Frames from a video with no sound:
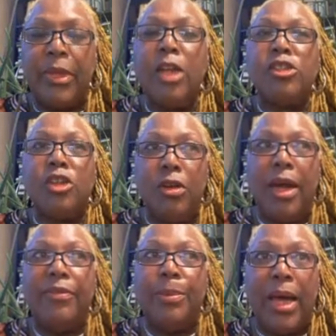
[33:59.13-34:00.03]
So you
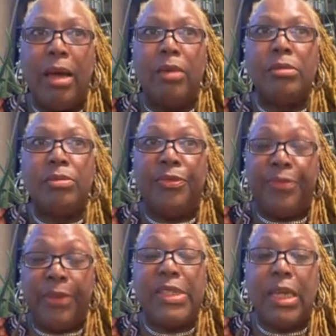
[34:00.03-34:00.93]
have about
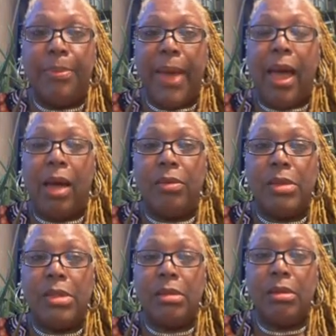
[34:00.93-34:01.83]
15
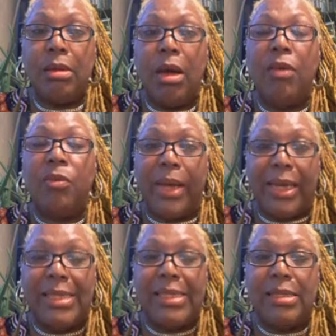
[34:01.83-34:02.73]
pounds of
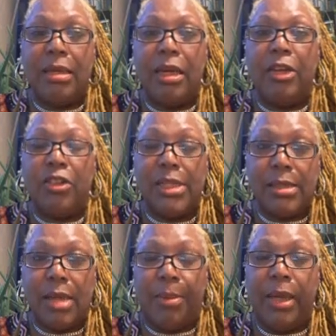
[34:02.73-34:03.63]
waste in your
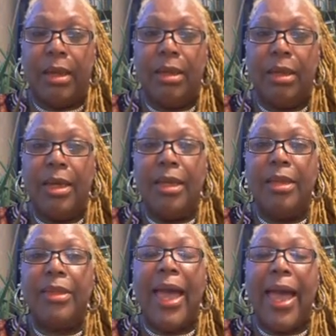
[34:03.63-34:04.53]
stomach
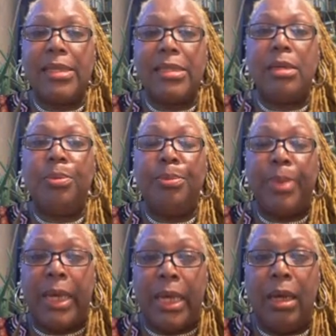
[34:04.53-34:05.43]
that has to
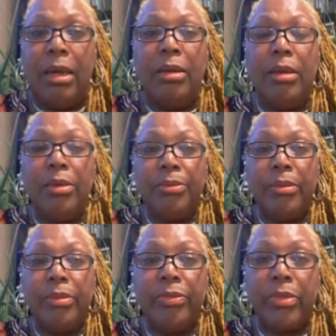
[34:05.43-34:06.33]
be
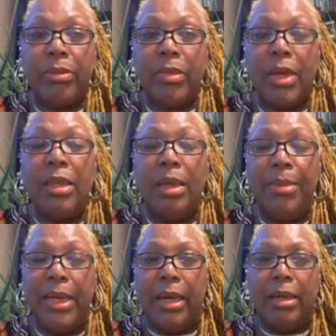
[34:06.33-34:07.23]

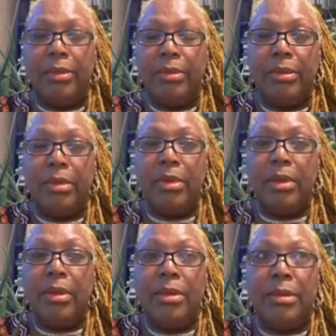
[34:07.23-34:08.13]
eliminated.
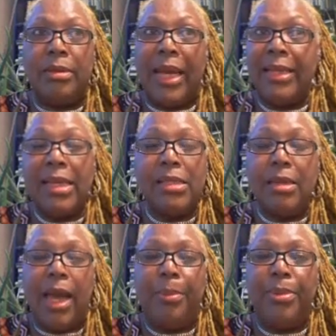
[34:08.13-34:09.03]
That doesn't
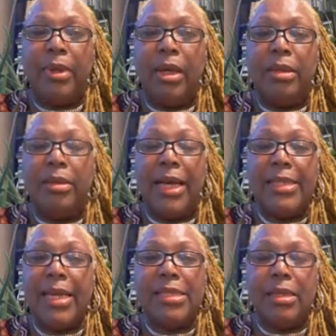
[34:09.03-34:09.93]
happen. That
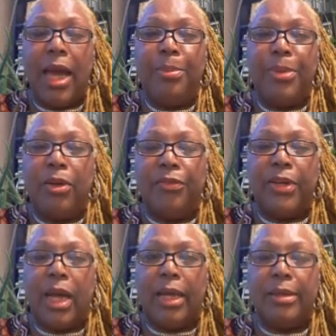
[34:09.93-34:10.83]
doesn't happen
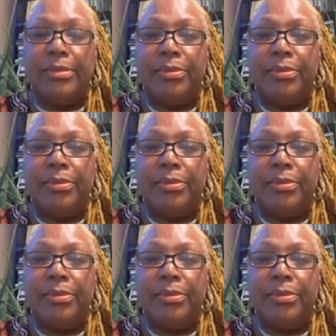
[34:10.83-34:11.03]
overnight.